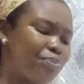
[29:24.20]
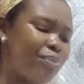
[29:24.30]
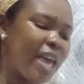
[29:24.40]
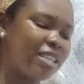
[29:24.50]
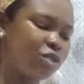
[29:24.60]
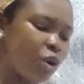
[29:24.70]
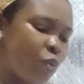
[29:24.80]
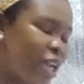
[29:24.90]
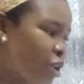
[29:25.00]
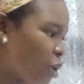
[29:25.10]
based
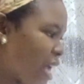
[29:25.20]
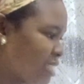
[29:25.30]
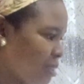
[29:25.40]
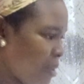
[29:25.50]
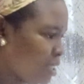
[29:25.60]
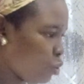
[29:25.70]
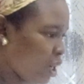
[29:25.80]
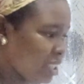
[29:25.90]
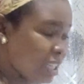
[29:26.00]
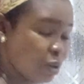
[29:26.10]
on, when you estimate the
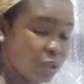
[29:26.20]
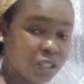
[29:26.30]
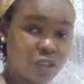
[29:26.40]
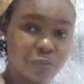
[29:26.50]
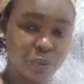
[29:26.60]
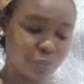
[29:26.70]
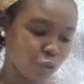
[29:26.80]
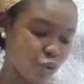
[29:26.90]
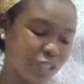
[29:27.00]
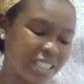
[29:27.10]
quality and quantity of
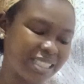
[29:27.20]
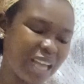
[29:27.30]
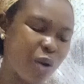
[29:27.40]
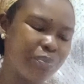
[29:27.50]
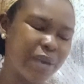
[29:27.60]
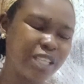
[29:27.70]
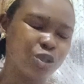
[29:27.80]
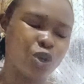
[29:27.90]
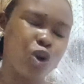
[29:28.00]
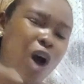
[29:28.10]
people, it is now
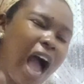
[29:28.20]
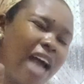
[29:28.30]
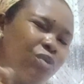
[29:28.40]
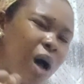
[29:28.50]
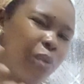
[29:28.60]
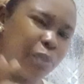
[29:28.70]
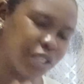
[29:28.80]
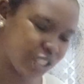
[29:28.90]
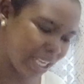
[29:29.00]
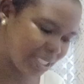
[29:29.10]
based on your annual
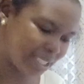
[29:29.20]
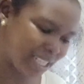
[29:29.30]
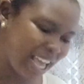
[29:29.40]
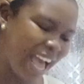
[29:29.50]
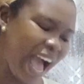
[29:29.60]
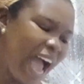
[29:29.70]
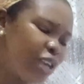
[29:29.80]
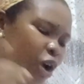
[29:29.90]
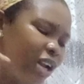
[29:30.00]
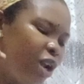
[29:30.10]
budget
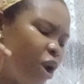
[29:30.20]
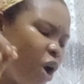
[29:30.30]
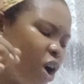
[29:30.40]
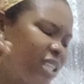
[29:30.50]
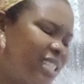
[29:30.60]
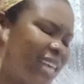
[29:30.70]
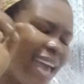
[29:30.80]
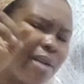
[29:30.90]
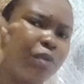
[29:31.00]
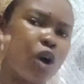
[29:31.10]
and your
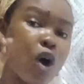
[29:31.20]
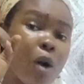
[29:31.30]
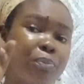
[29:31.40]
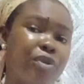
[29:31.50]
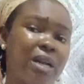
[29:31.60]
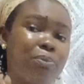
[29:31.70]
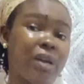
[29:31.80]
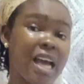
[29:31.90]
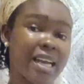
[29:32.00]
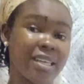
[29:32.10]
long-term corporate
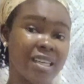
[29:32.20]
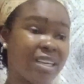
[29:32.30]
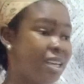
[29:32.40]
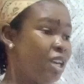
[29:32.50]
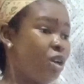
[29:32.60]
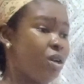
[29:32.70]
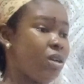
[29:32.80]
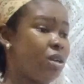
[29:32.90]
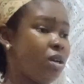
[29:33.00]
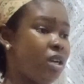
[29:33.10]
plan.
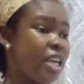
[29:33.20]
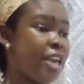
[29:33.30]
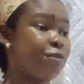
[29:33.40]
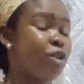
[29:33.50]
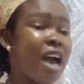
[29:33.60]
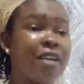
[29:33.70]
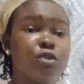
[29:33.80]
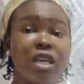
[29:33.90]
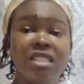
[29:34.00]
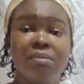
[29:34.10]
If you
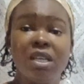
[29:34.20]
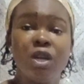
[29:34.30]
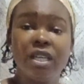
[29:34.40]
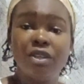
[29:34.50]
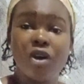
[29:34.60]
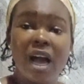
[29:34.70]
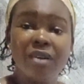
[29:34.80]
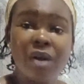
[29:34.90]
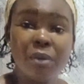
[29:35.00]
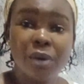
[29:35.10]
have 20 million in your
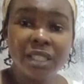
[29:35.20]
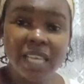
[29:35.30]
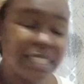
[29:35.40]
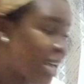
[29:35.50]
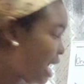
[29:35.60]
annual budget